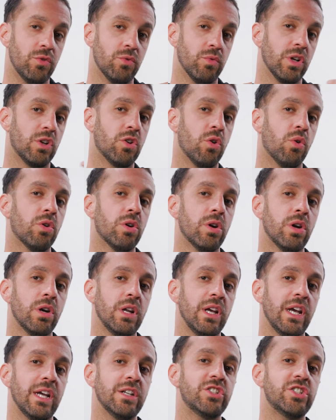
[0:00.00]
record
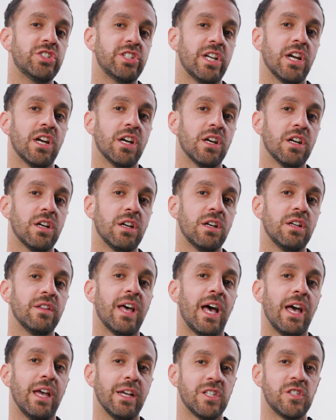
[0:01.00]
and share
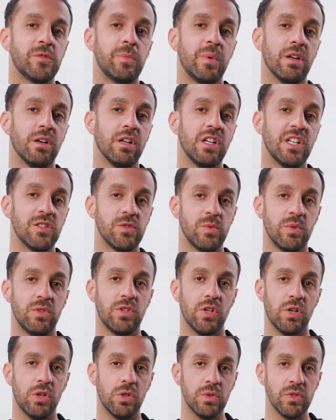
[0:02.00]
that experience with
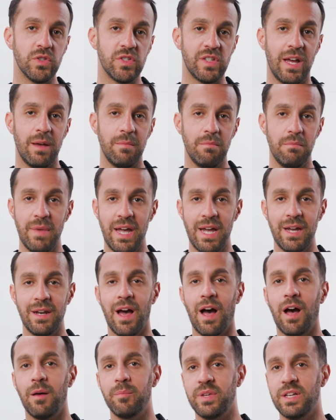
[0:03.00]
those that may
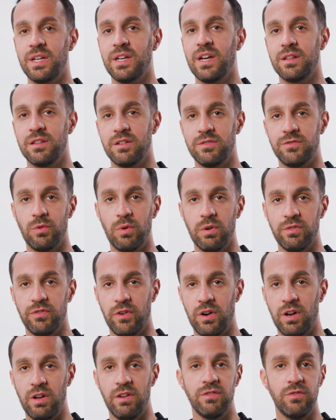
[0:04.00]
not be at the
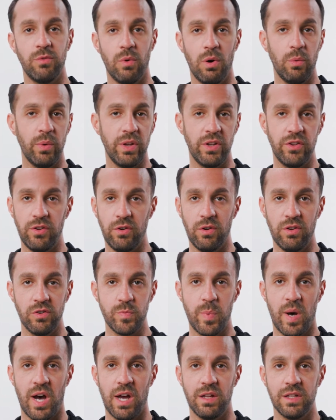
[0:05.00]
forefront of what we do as
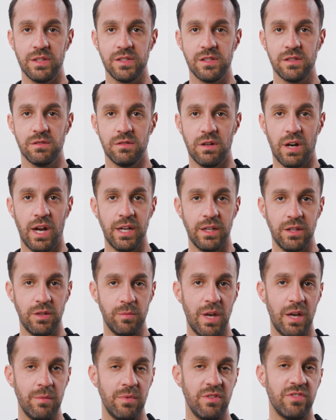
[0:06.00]
pilots, right? You
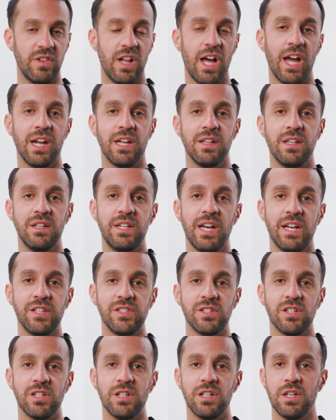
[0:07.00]
may be flying in the
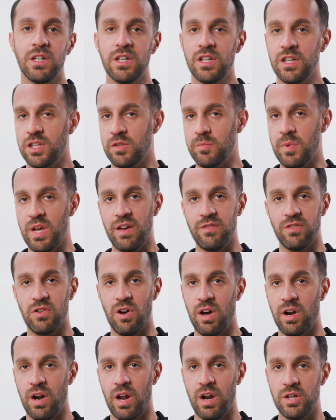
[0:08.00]
desert, you may have
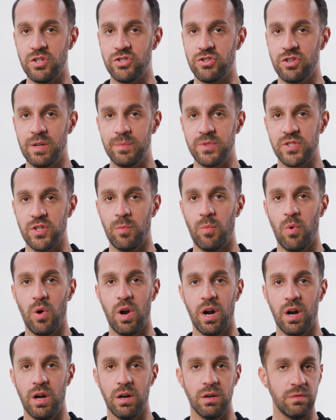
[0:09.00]
gone on a trip
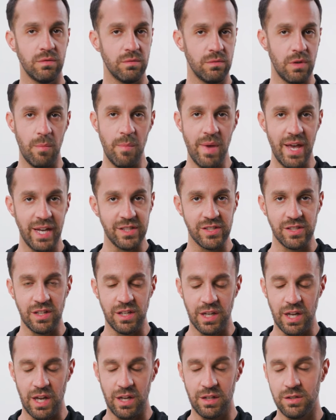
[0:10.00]
somewhere
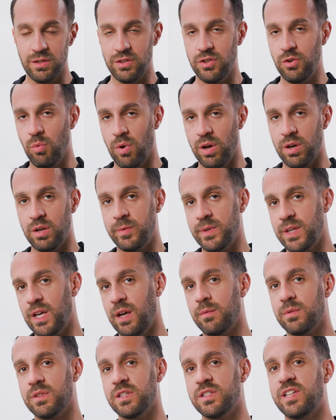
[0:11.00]
amazing, and you want to be
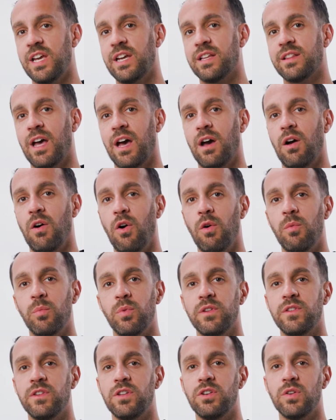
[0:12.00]
able to take that home
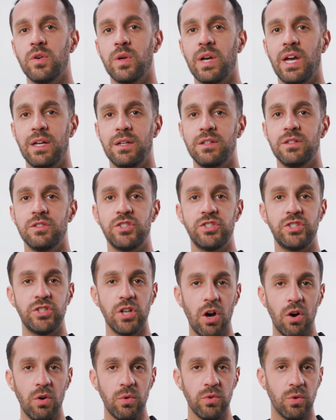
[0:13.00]
with you and
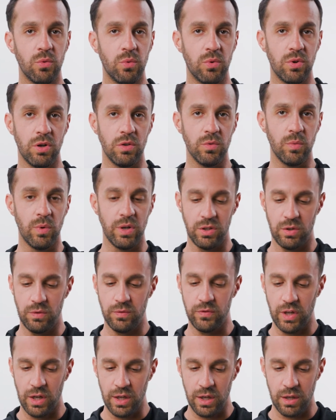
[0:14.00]
show the world what
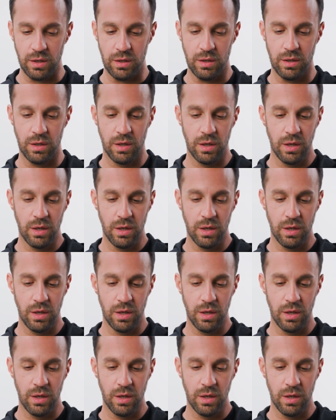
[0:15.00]
you've done.